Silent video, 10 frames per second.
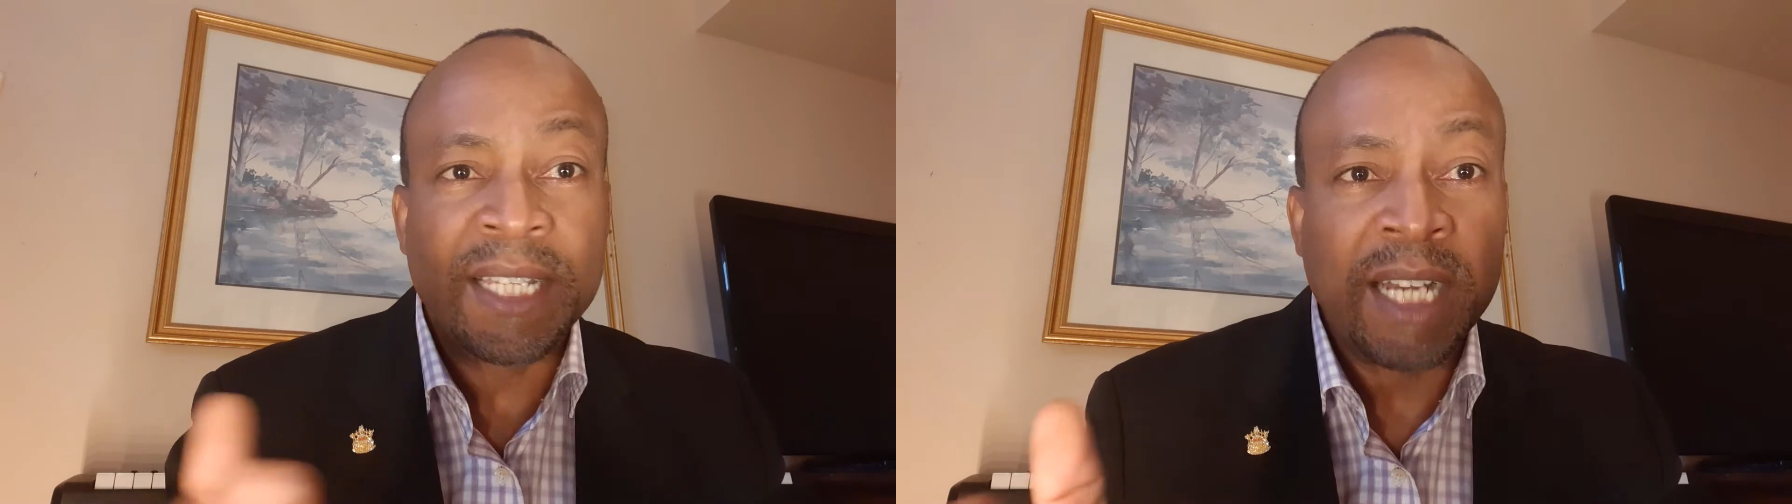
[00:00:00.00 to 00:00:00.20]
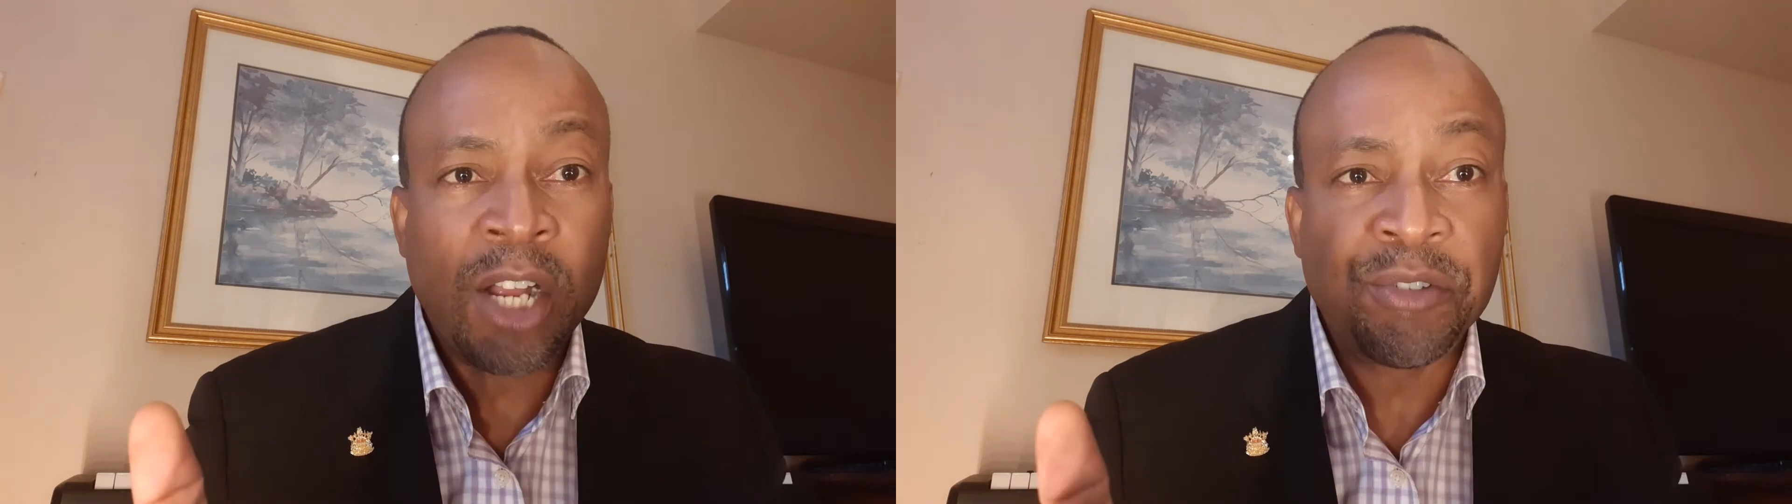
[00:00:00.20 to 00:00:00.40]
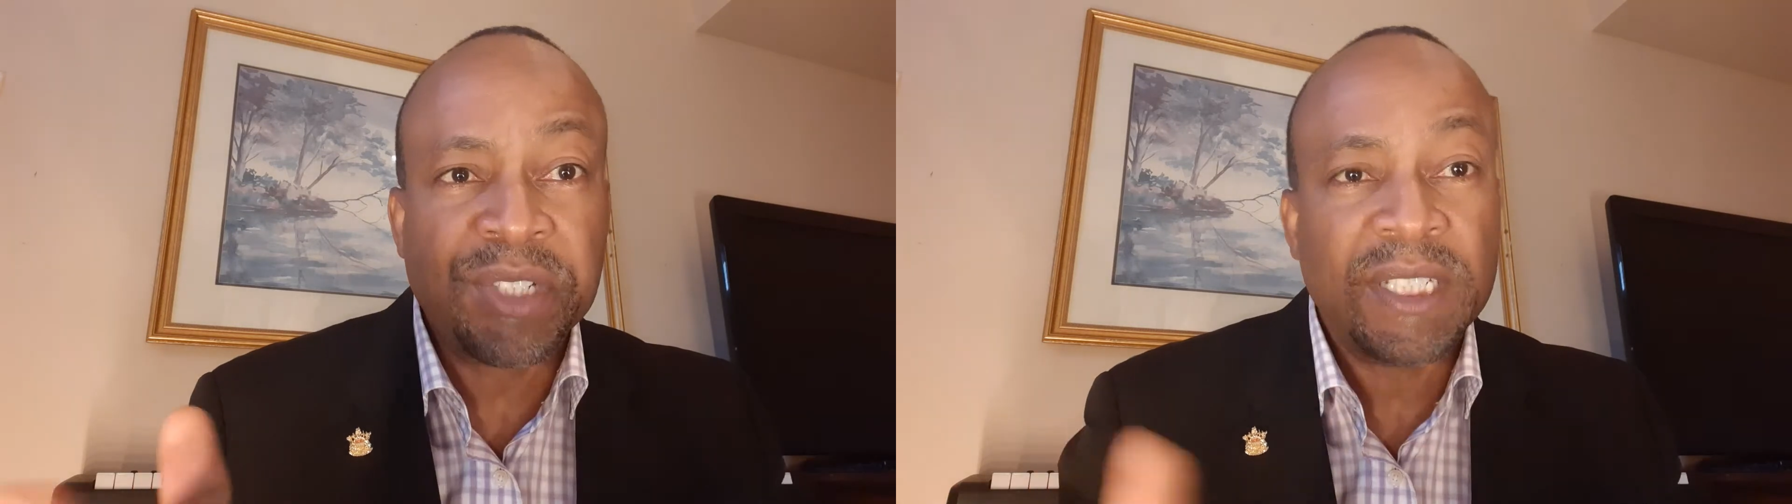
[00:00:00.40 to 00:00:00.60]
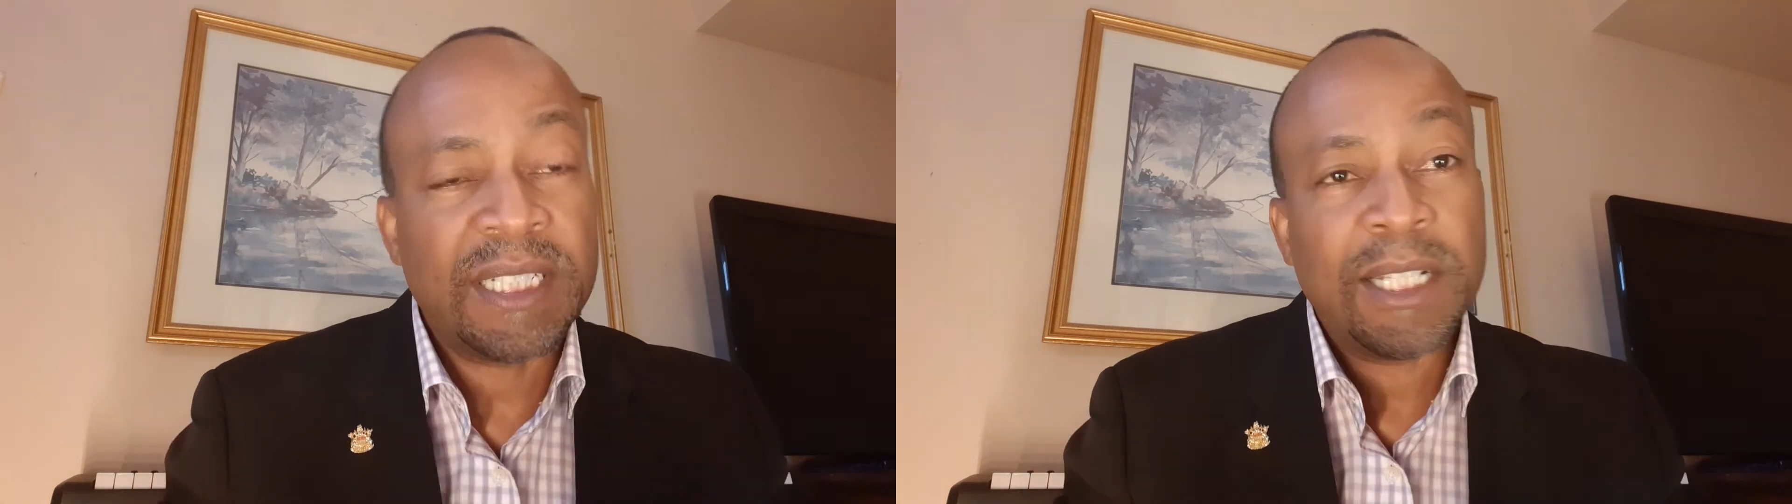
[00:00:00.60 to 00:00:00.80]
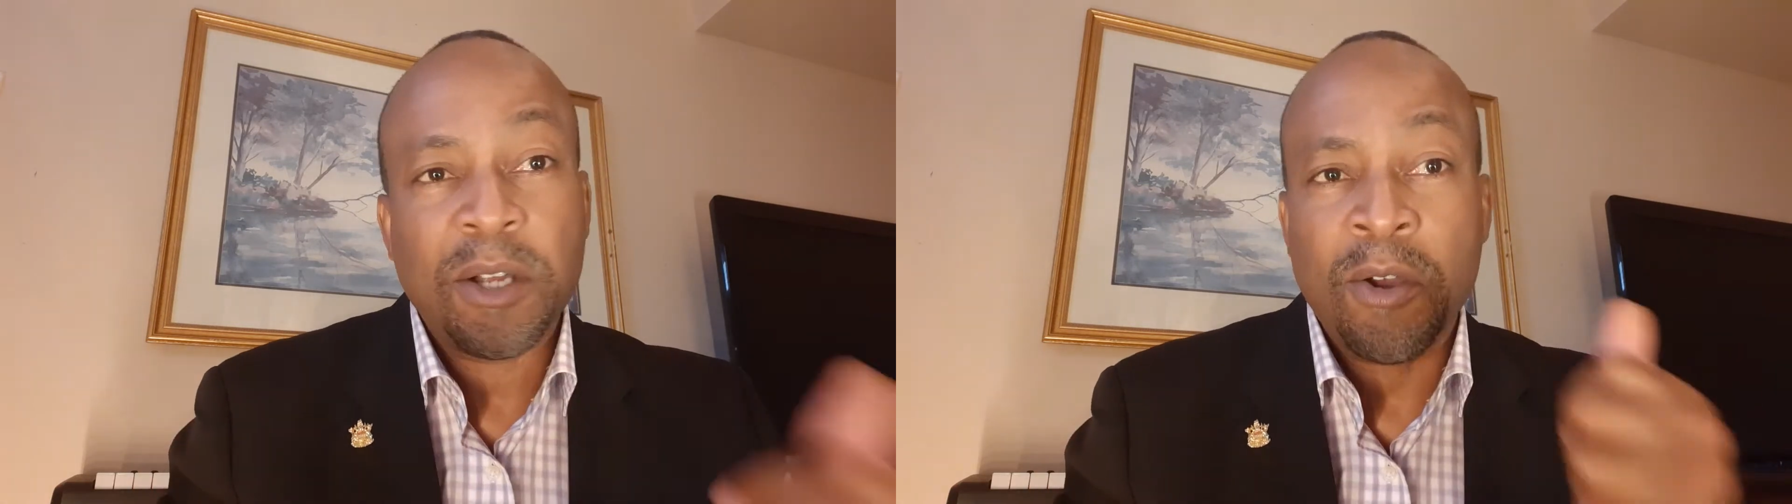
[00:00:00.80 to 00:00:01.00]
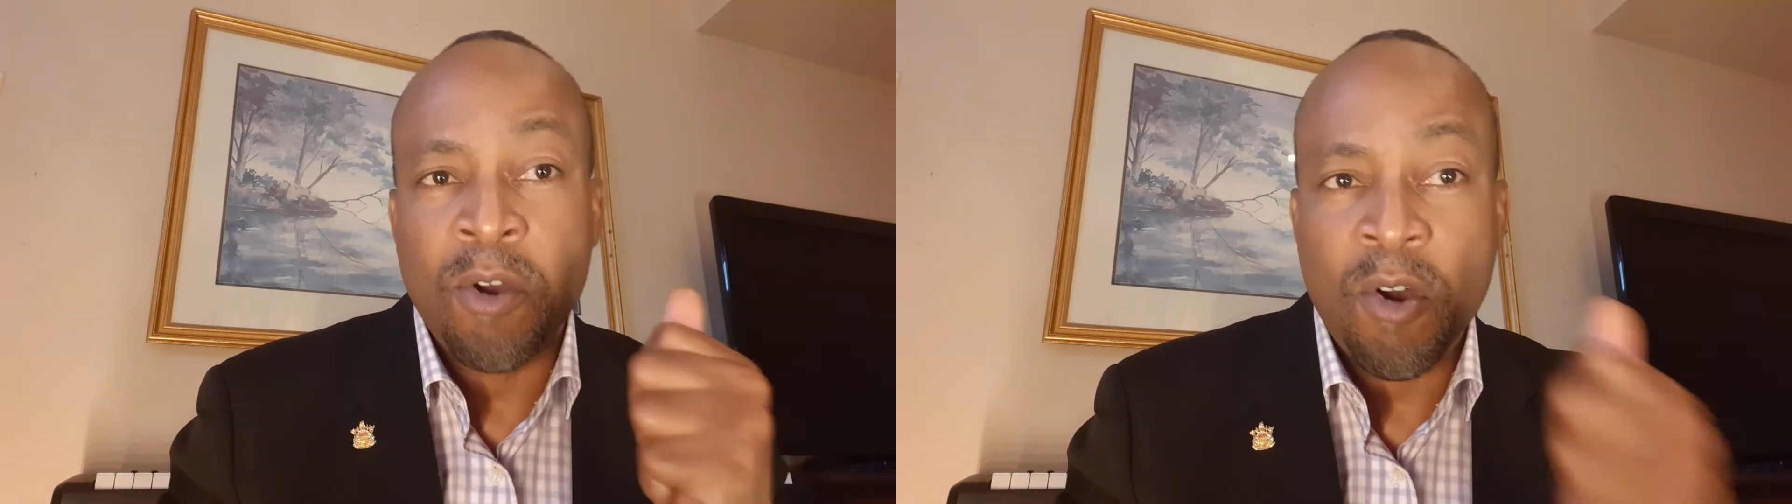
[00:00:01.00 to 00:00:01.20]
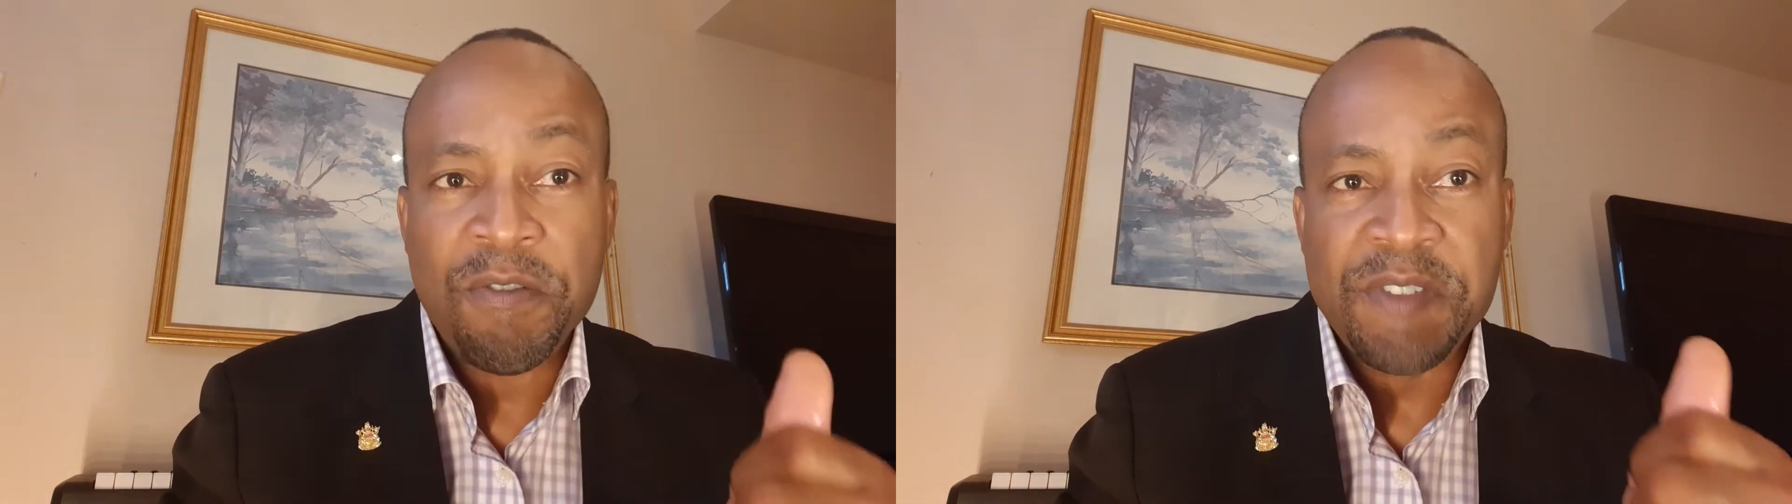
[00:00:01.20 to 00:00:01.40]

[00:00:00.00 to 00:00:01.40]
it out. Go